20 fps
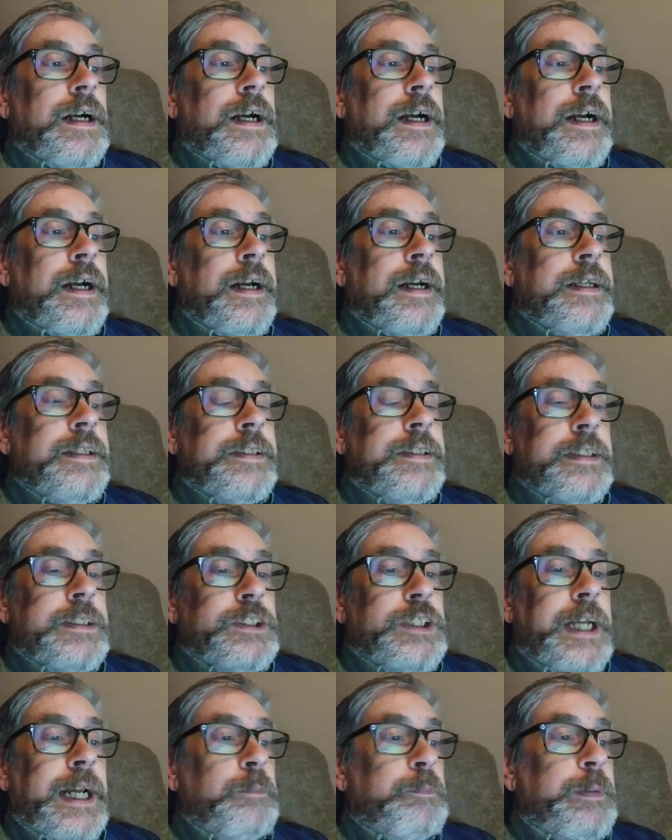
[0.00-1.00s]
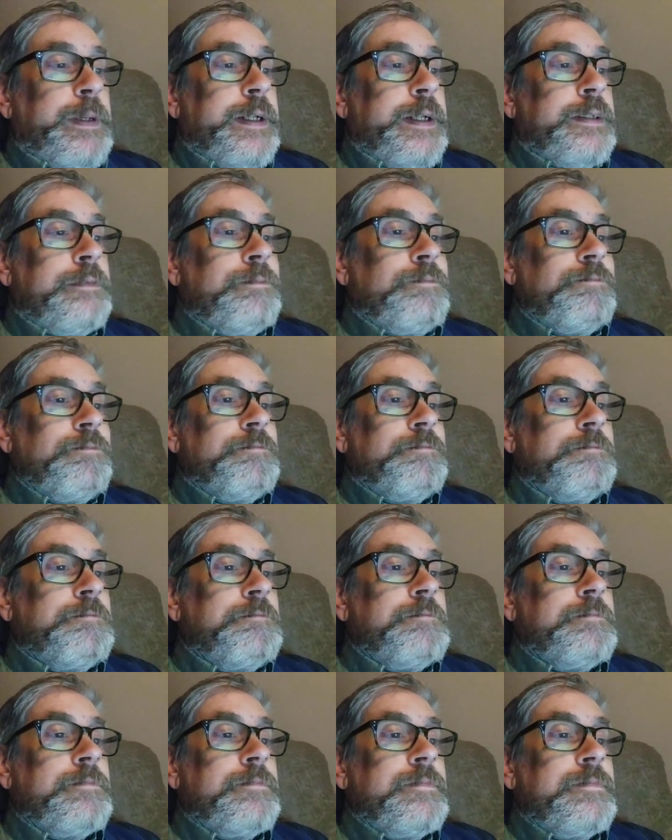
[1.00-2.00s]
uh, The Champion,
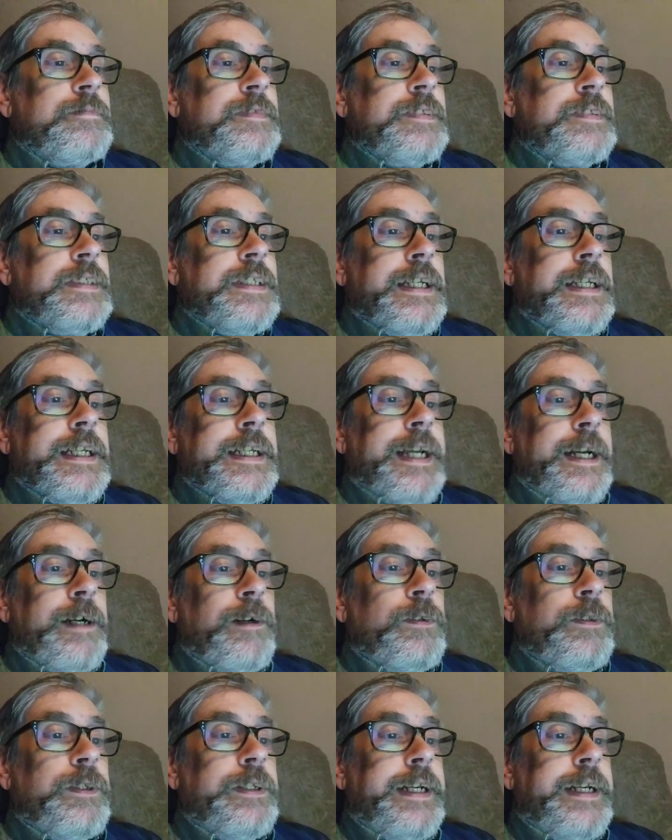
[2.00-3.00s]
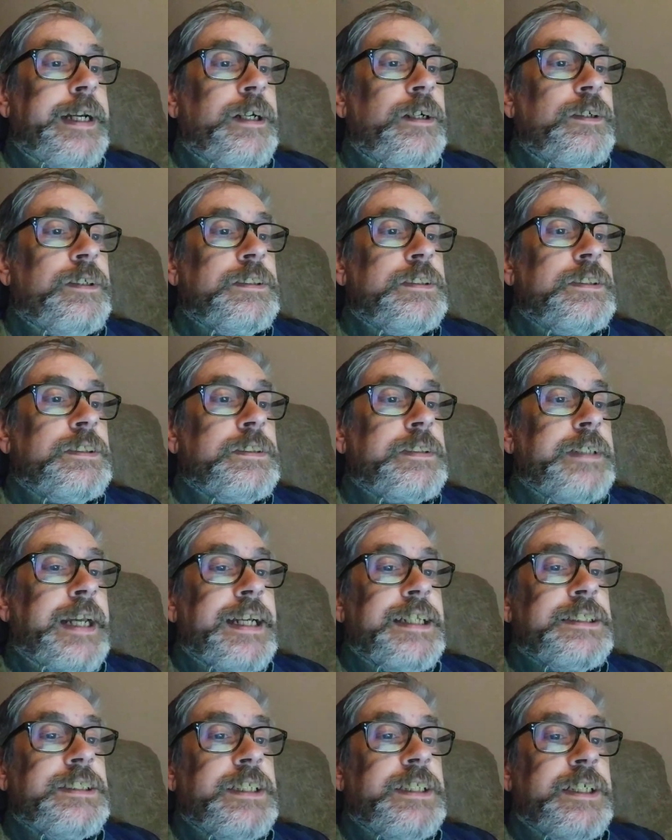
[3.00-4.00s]
Carolyn Arends
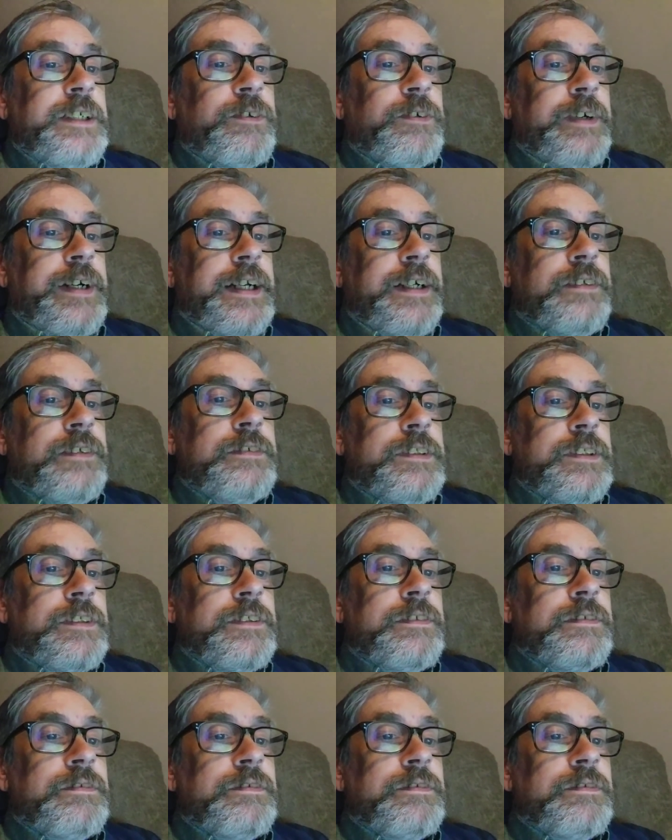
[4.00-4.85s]
Casting Crowns.